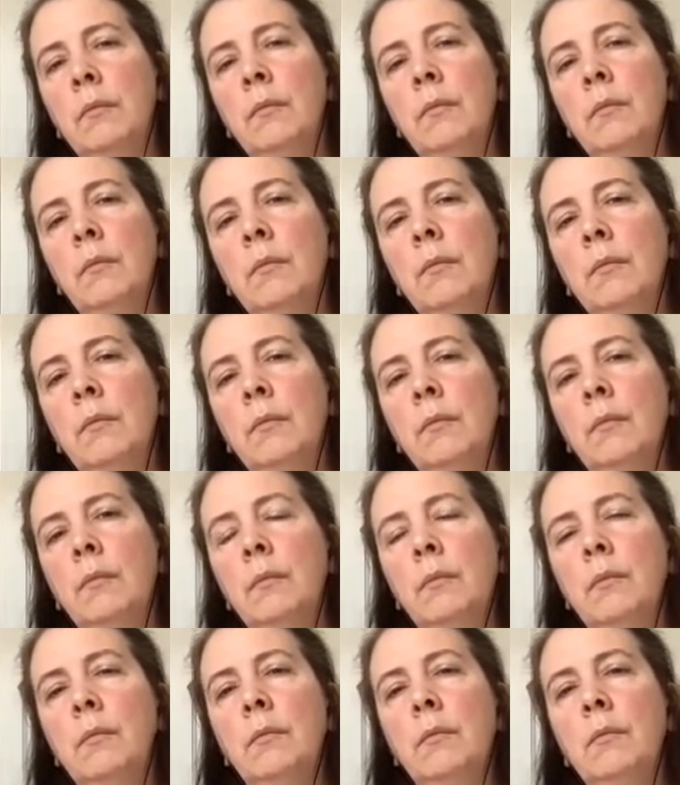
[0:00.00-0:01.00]

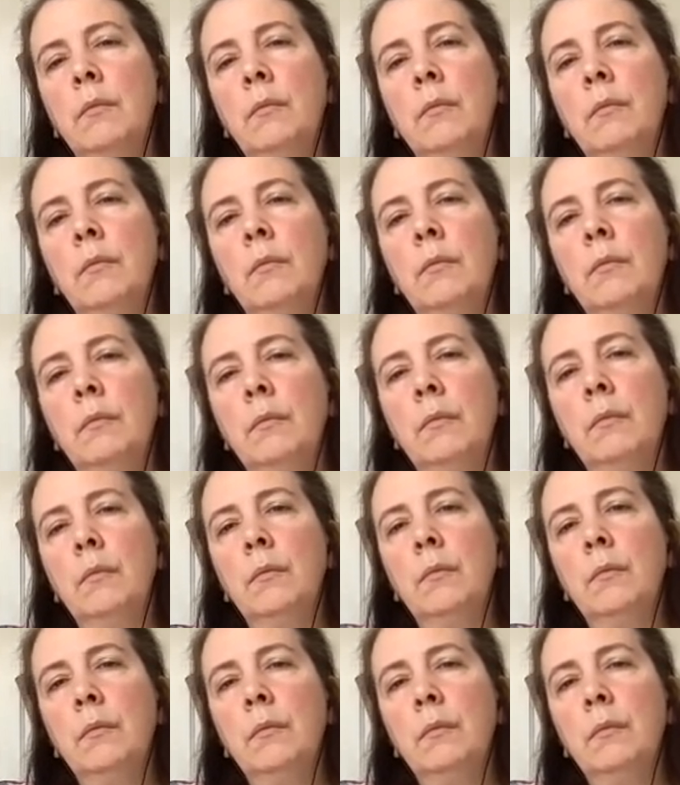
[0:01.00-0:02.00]

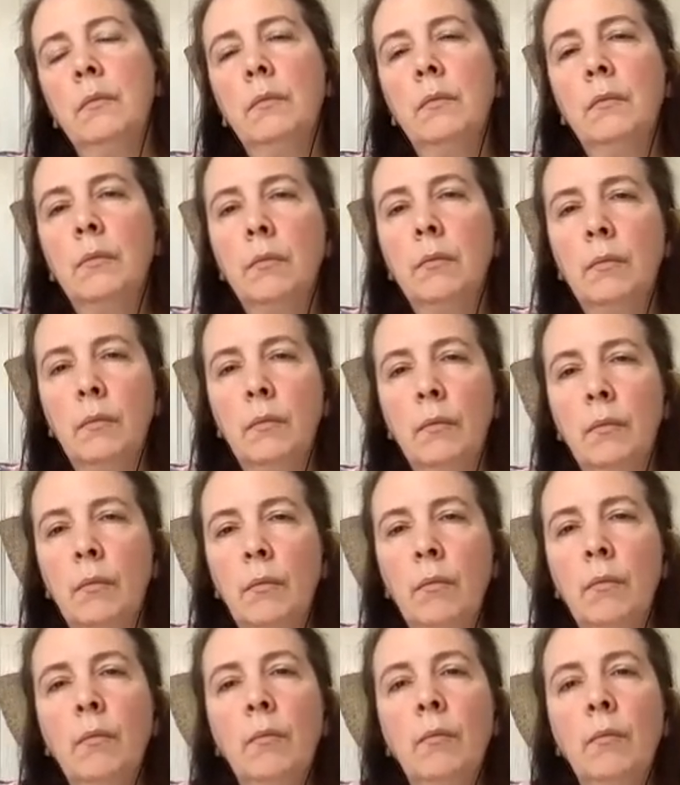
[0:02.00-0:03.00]

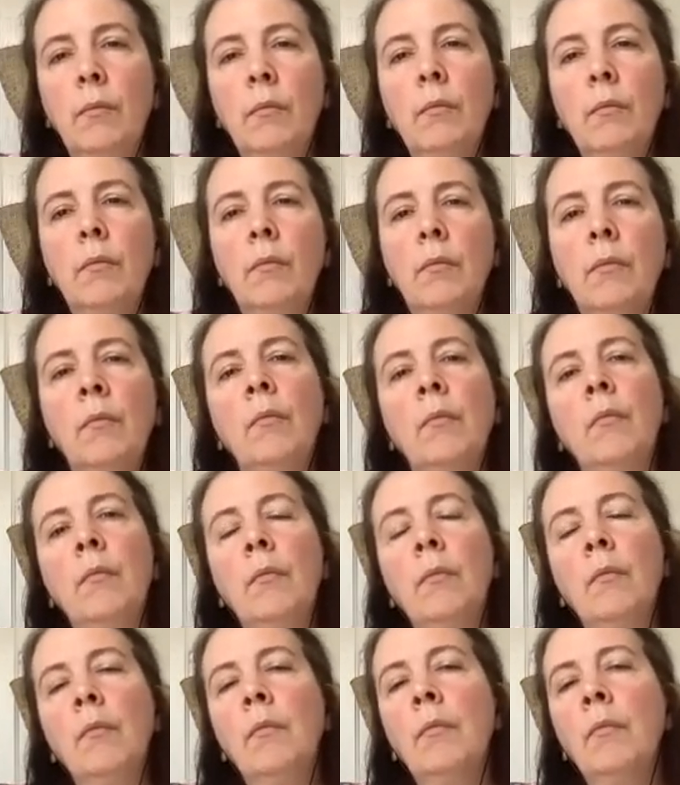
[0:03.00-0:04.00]

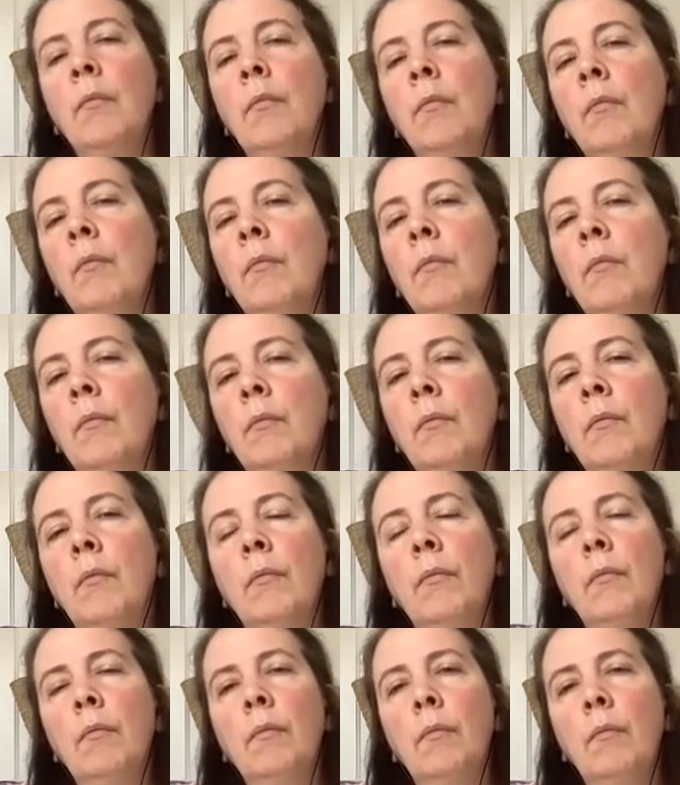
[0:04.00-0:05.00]

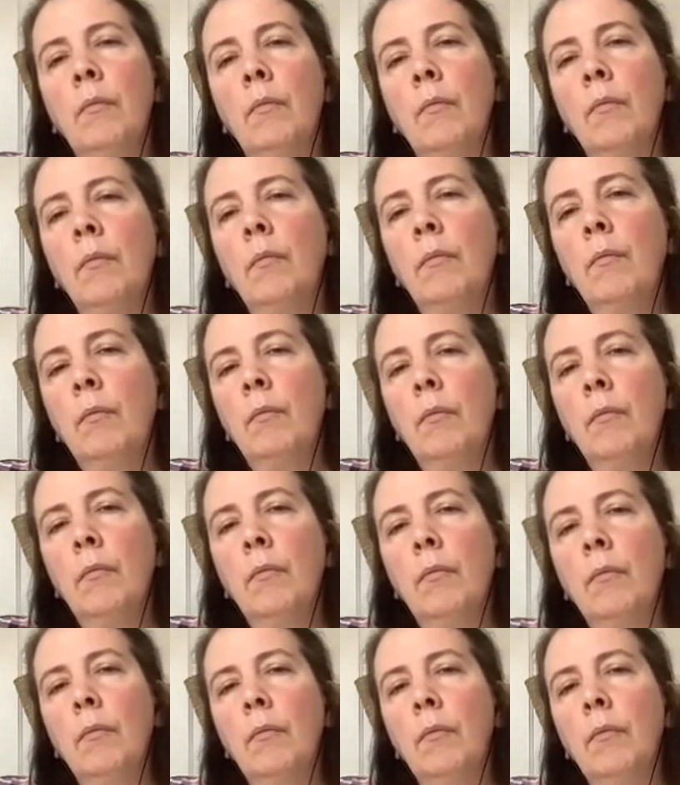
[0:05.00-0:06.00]

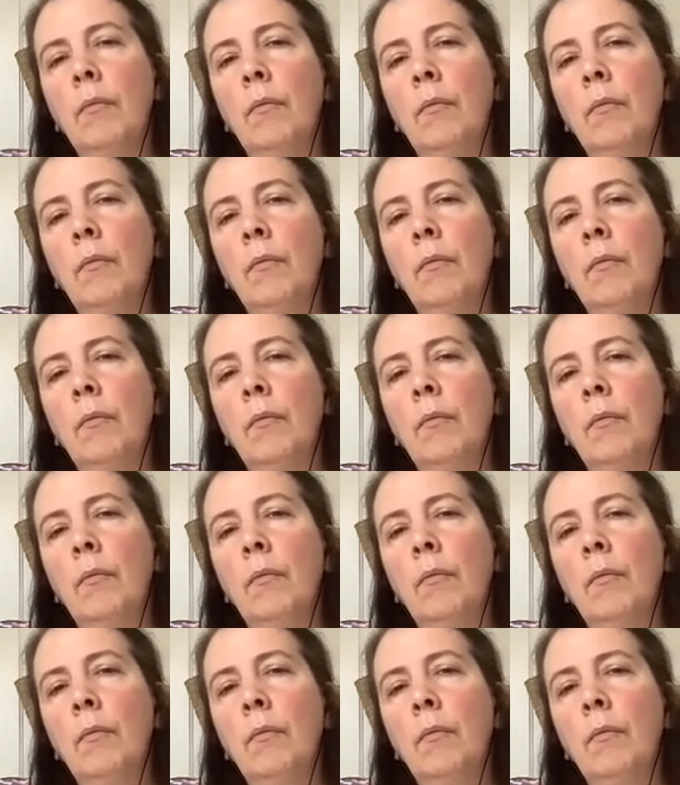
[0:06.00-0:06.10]
(silent)